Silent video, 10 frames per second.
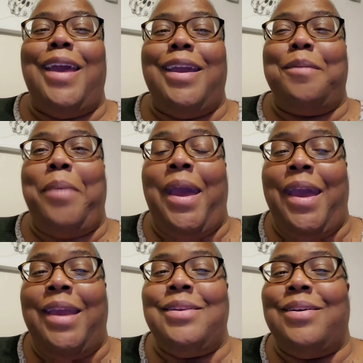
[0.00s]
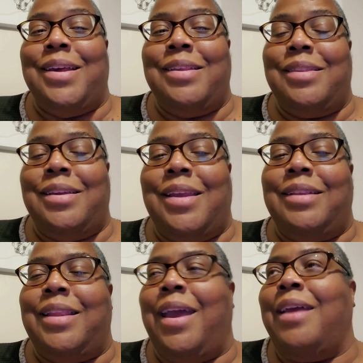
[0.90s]
like pain or anything
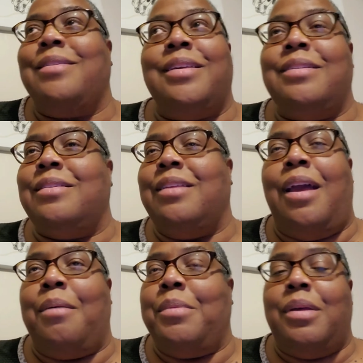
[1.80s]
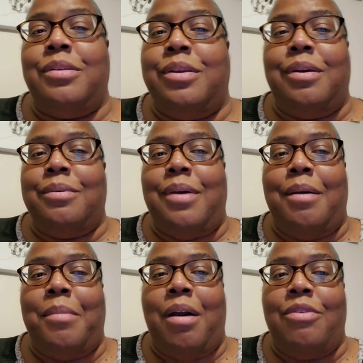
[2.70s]
like that, then I'm, you know,
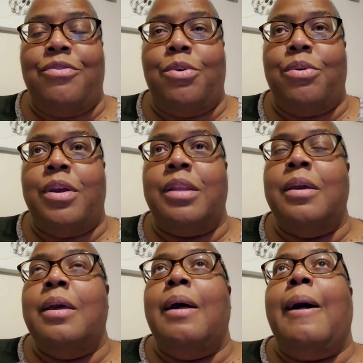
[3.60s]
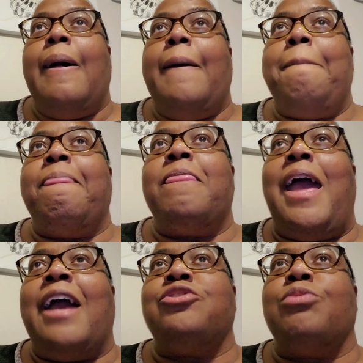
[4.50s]
I'm all for it. Um,
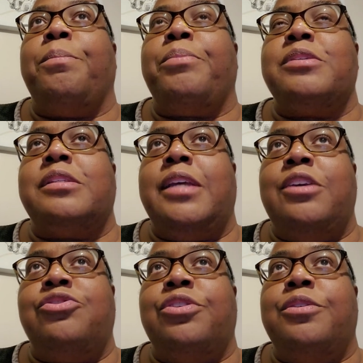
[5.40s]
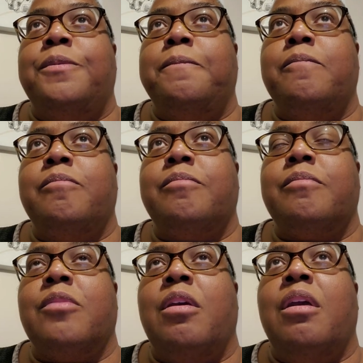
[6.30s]
the actual procedure,
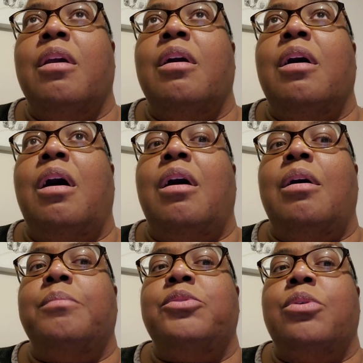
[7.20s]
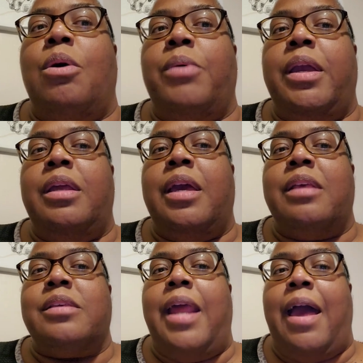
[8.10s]
um, you go in
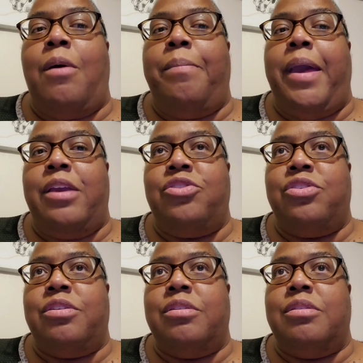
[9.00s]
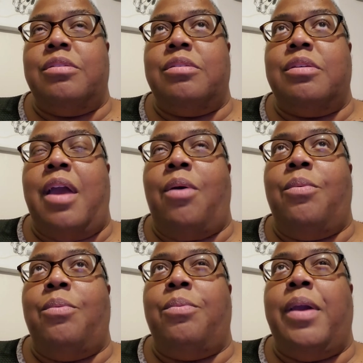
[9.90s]
as an outpatient.
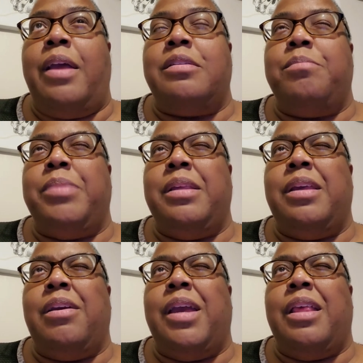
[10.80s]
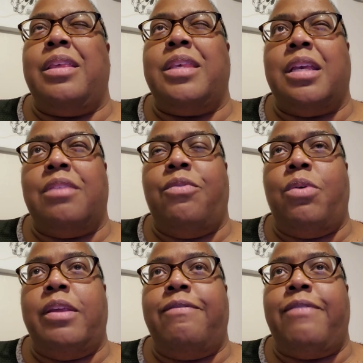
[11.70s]
I had to be there at
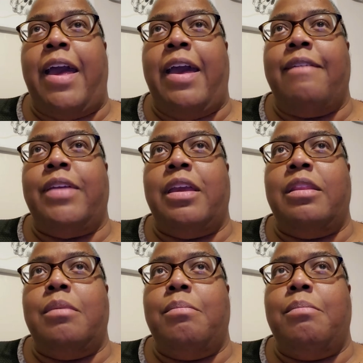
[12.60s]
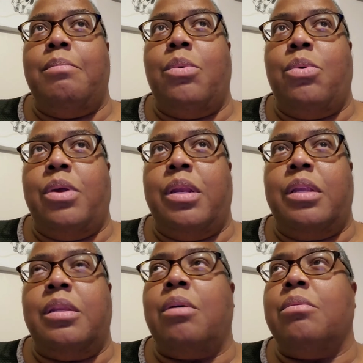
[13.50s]
6.45 in the
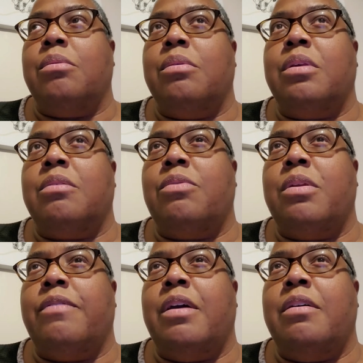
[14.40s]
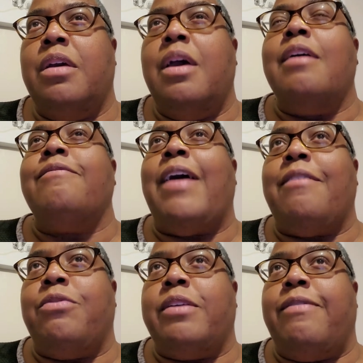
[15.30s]
morning. No, 6.45?
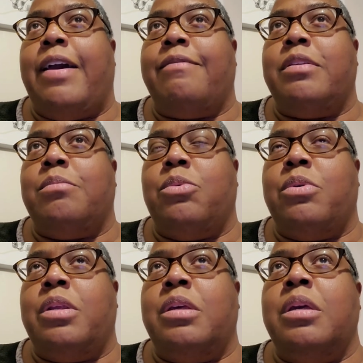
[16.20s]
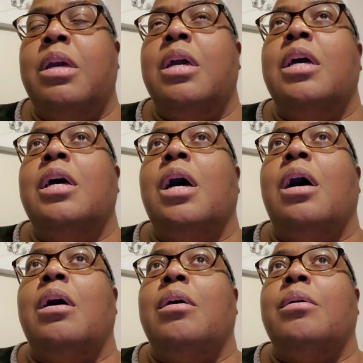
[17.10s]
5.45 in the morning.
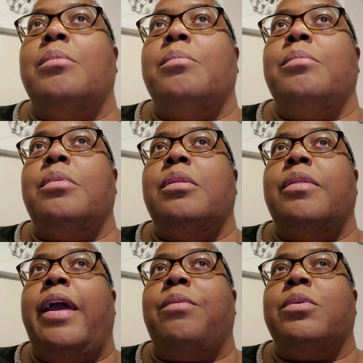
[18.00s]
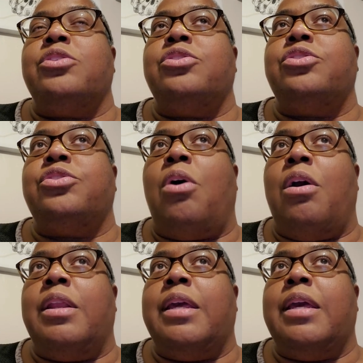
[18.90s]
Um, they were
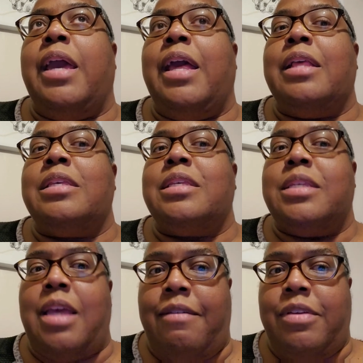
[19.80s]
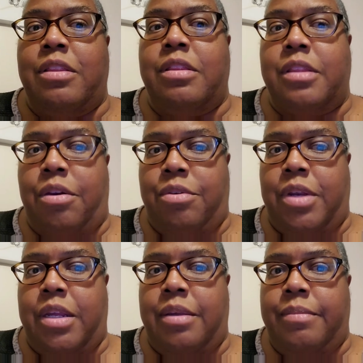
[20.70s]
starting at
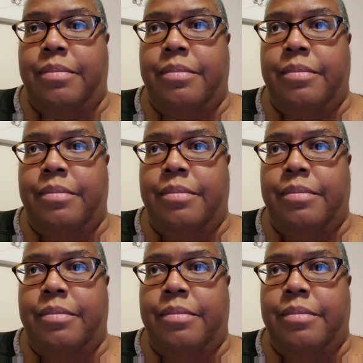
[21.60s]
7.30.